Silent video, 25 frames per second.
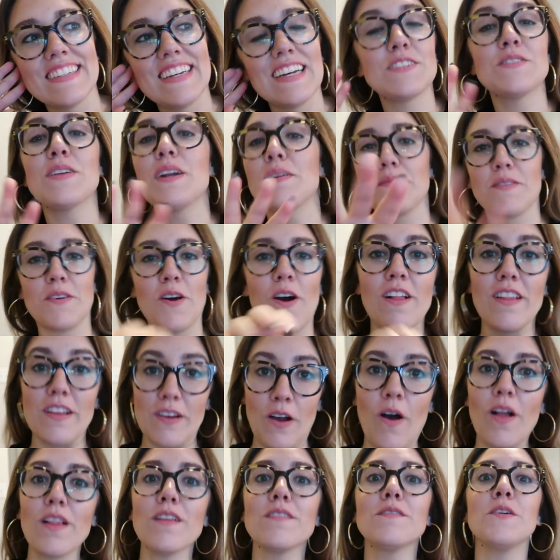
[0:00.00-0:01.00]
That's what I'm
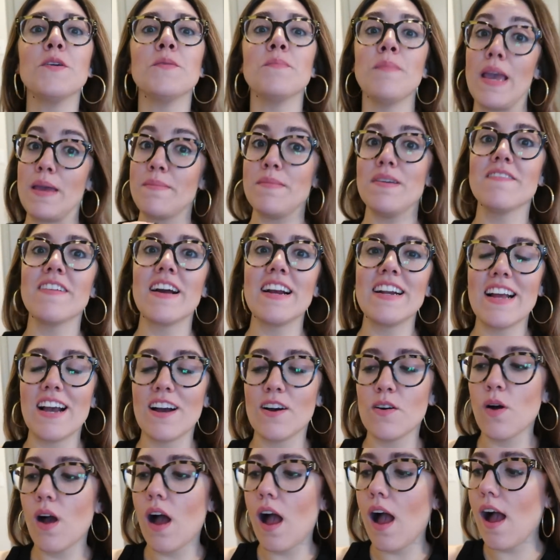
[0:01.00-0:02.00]
calling all of you, baby, right
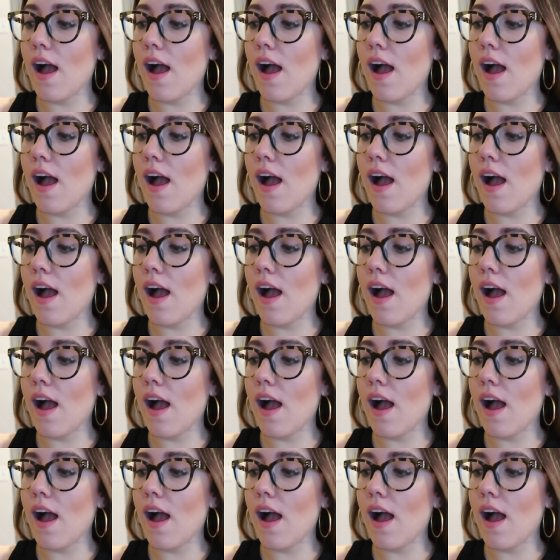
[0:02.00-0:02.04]
now.